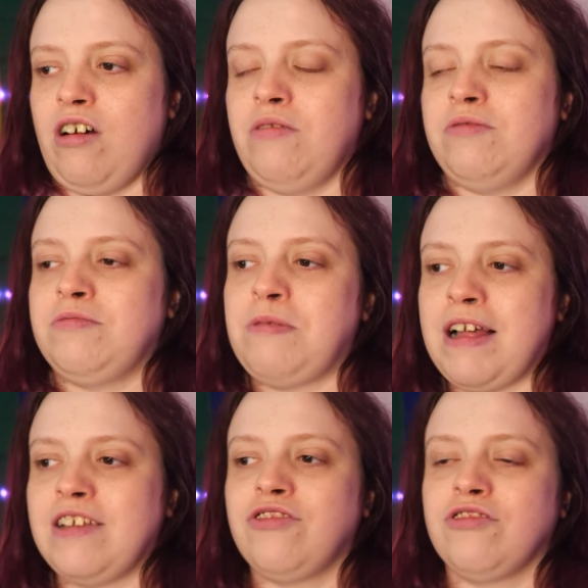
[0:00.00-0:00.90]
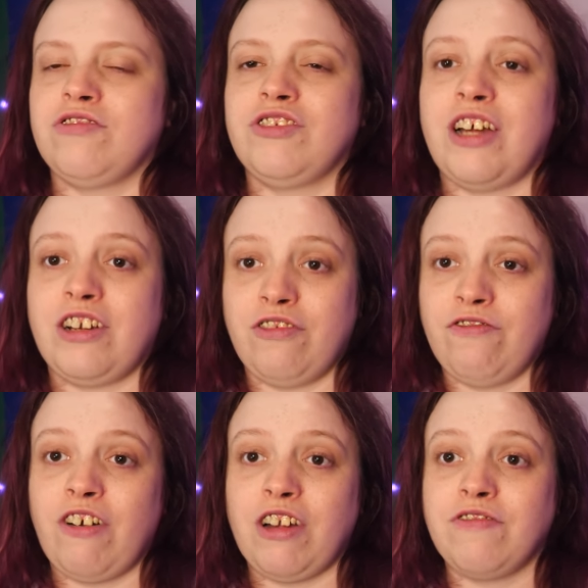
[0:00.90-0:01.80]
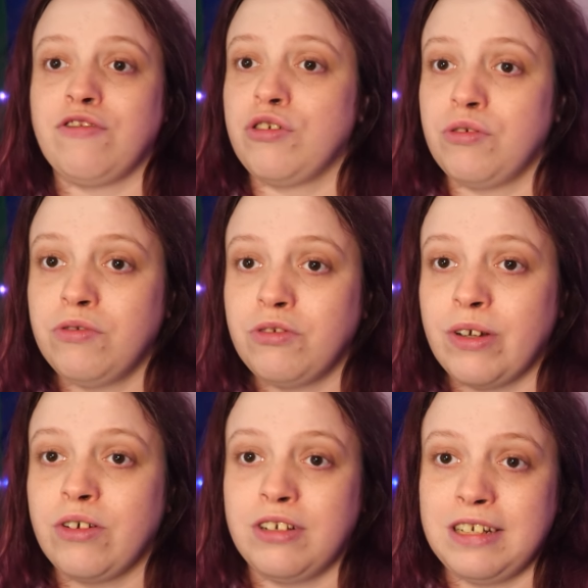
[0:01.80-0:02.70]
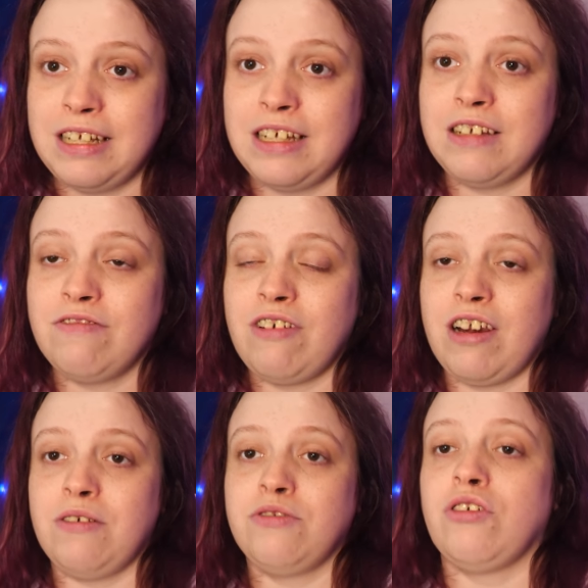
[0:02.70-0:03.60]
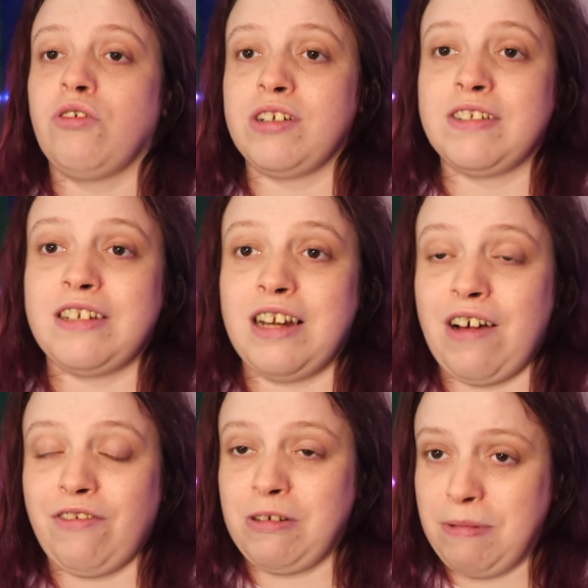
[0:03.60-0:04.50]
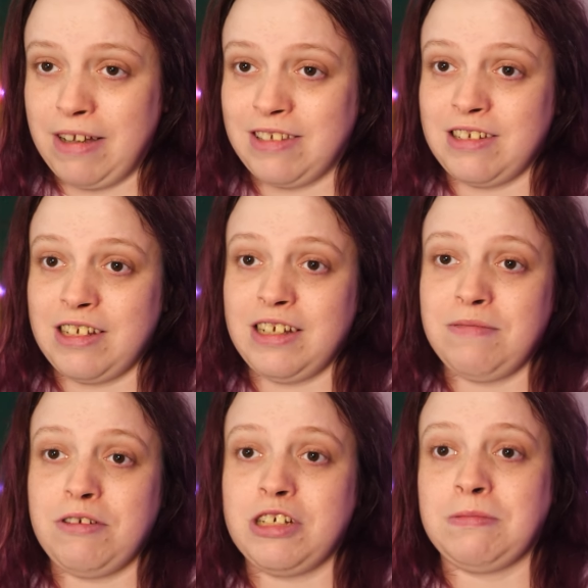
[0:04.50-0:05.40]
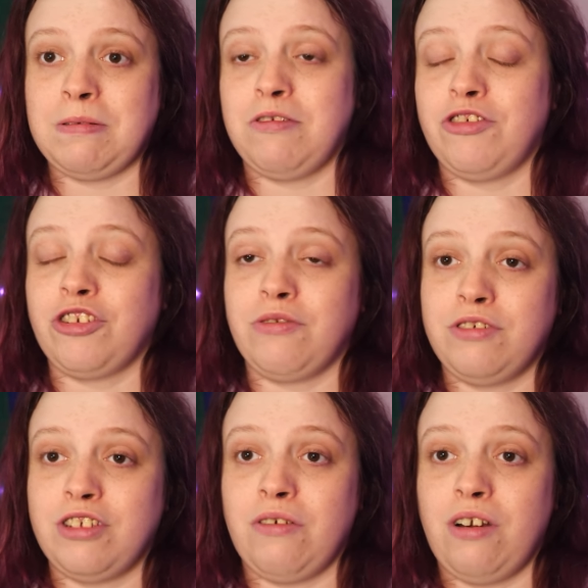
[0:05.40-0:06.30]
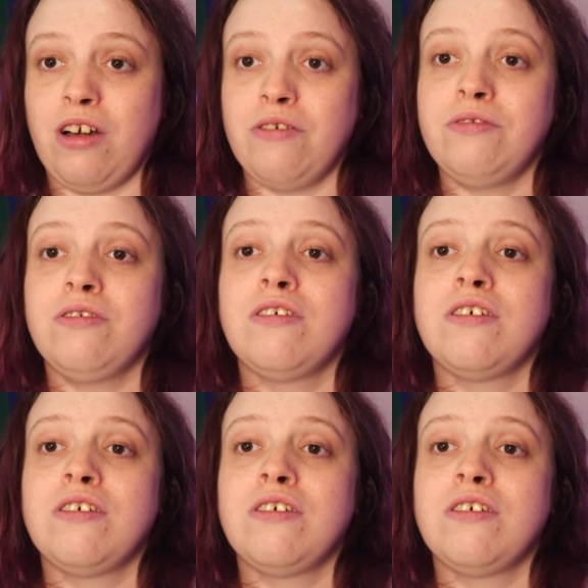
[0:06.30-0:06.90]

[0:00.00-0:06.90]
I was placed under a section 5-2, so I couldn't leave, and I was told I didn't have capacity because my blood sugar was so low.